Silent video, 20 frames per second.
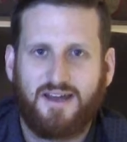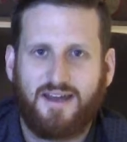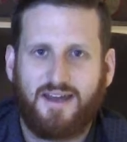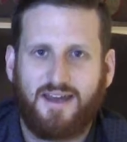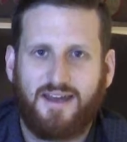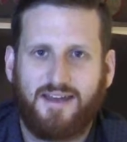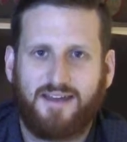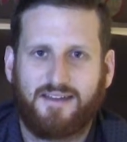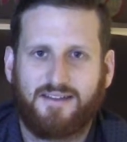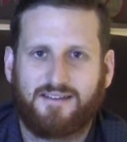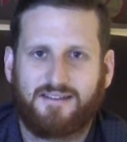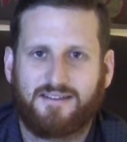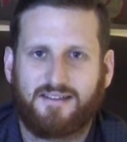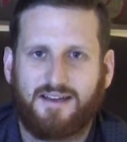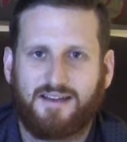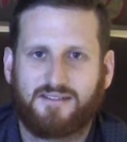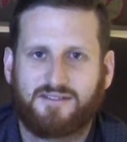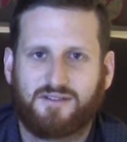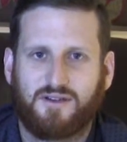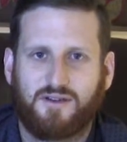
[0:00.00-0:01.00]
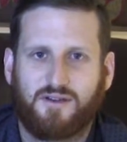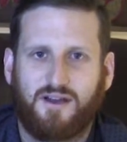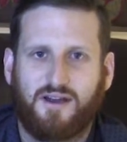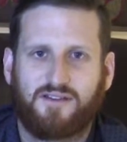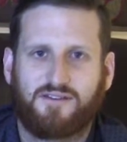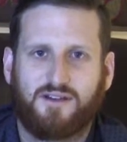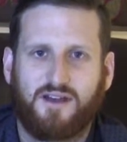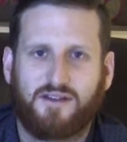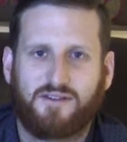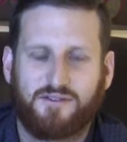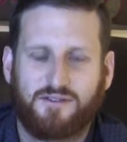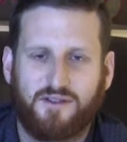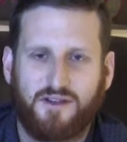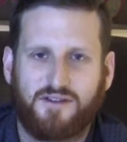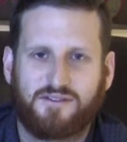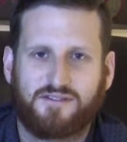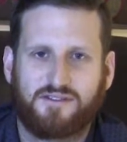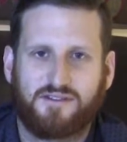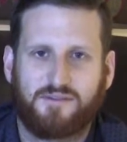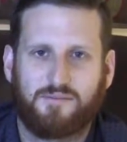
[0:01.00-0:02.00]
And so I do
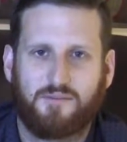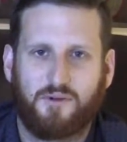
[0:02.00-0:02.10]
those in the